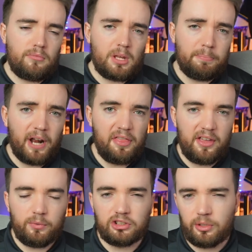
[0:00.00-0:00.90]
but I
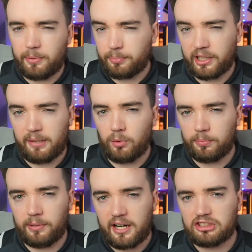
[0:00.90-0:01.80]
think we should be bringing more
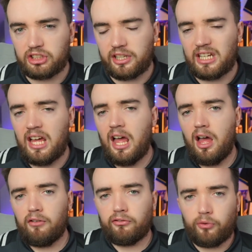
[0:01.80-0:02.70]
players in
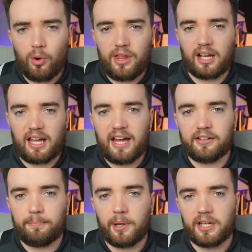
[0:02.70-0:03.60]
for that kind
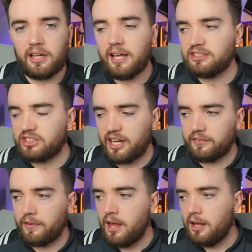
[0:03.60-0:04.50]
of money instead
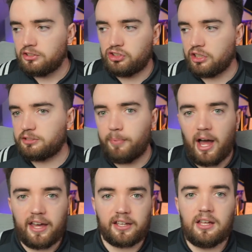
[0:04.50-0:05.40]
of just
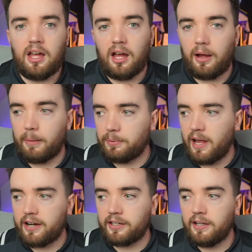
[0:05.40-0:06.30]
buying a
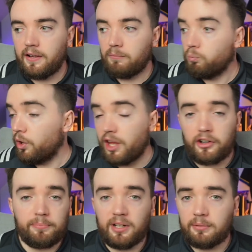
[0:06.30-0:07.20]
player
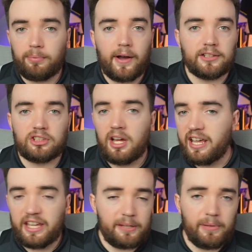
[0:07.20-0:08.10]
£100 million, £80
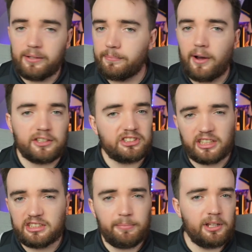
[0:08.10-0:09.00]
million,
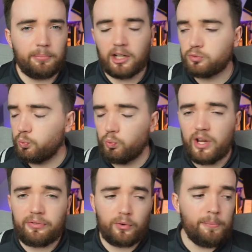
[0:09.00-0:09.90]
£60 million.
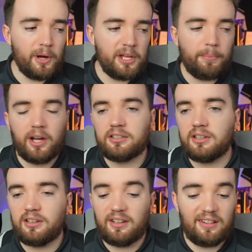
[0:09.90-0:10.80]
We've thrown money about
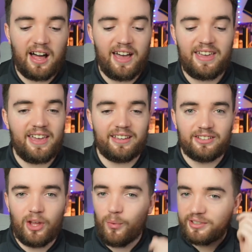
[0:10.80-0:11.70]
like
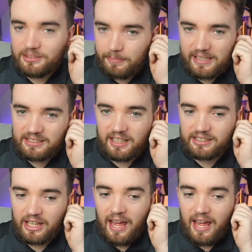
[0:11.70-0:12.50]
no one's business